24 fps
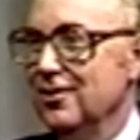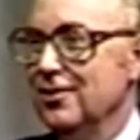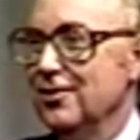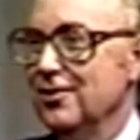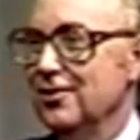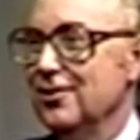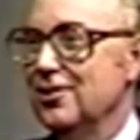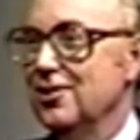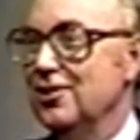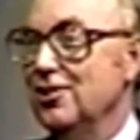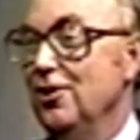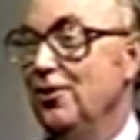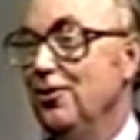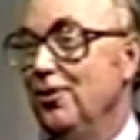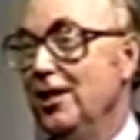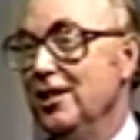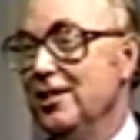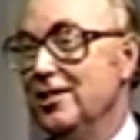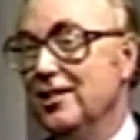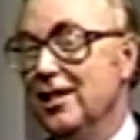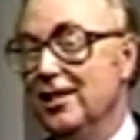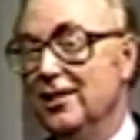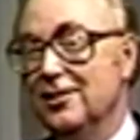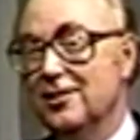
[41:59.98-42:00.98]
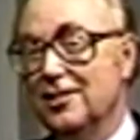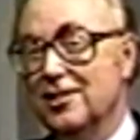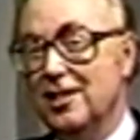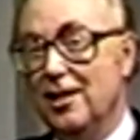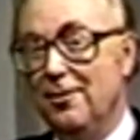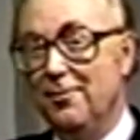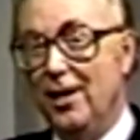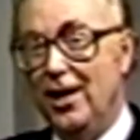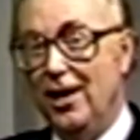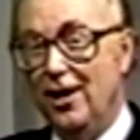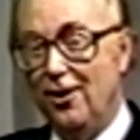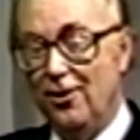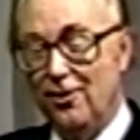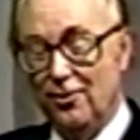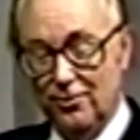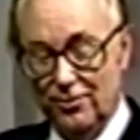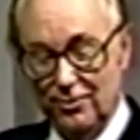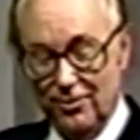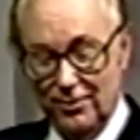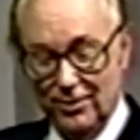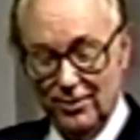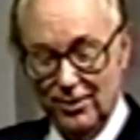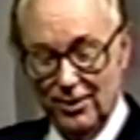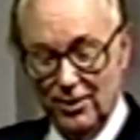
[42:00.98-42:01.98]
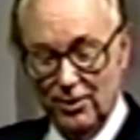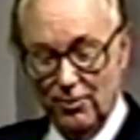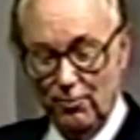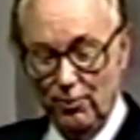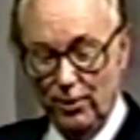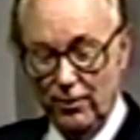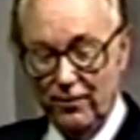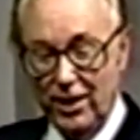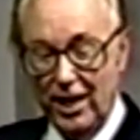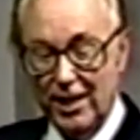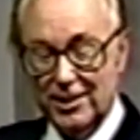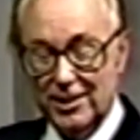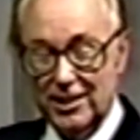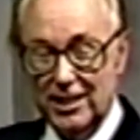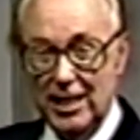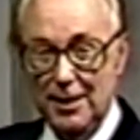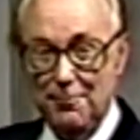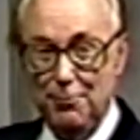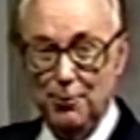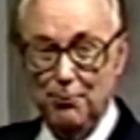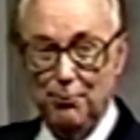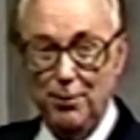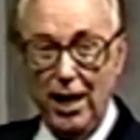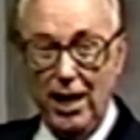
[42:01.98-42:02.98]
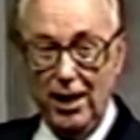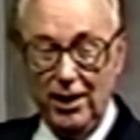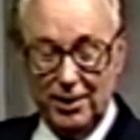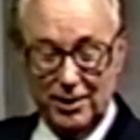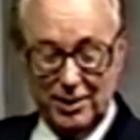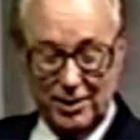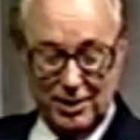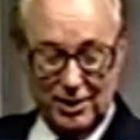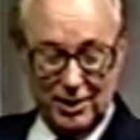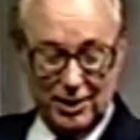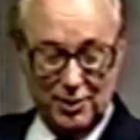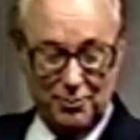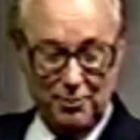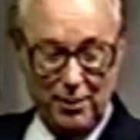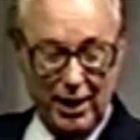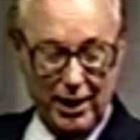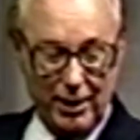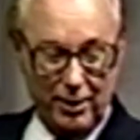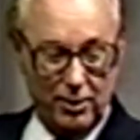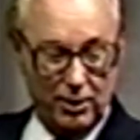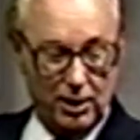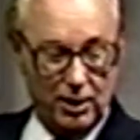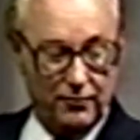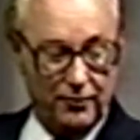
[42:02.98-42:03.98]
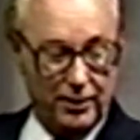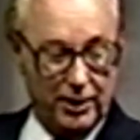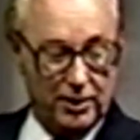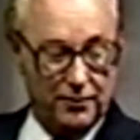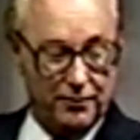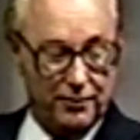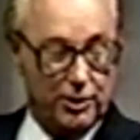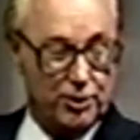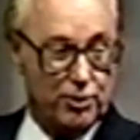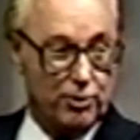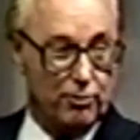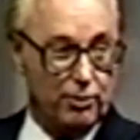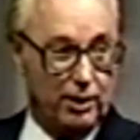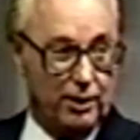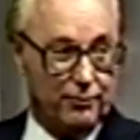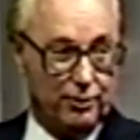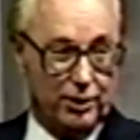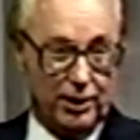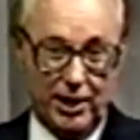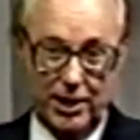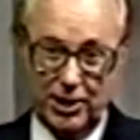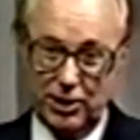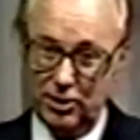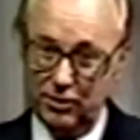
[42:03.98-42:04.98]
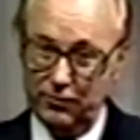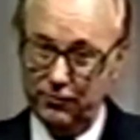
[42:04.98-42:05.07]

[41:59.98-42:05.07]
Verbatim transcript: So I said, somehow we've got to keep in balance this matter of individual revelation